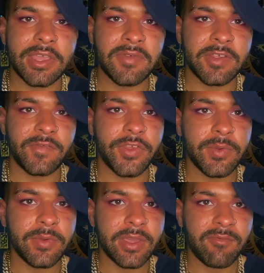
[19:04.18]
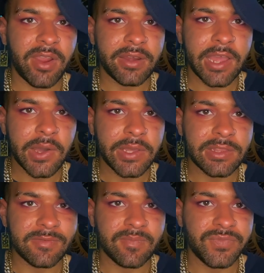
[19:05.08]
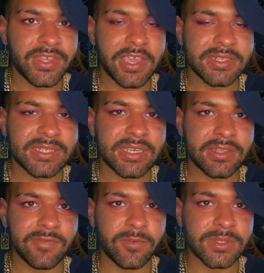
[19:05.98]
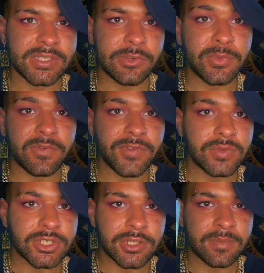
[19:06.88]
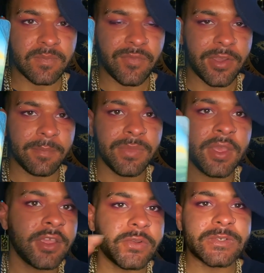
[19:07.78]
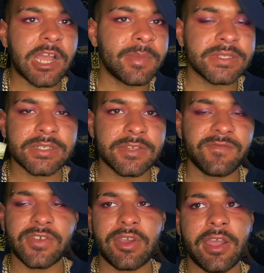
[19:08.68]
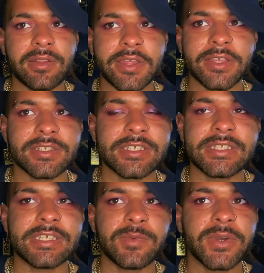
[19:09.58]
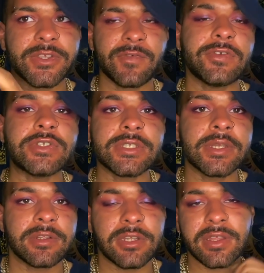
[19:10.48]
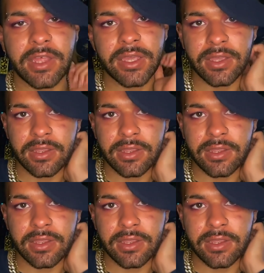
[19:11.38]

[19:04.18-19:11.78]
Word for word: even if you right now can't see it in the foreseeable future, right? Your job isn't to figure out, like, to see what your future is going to look like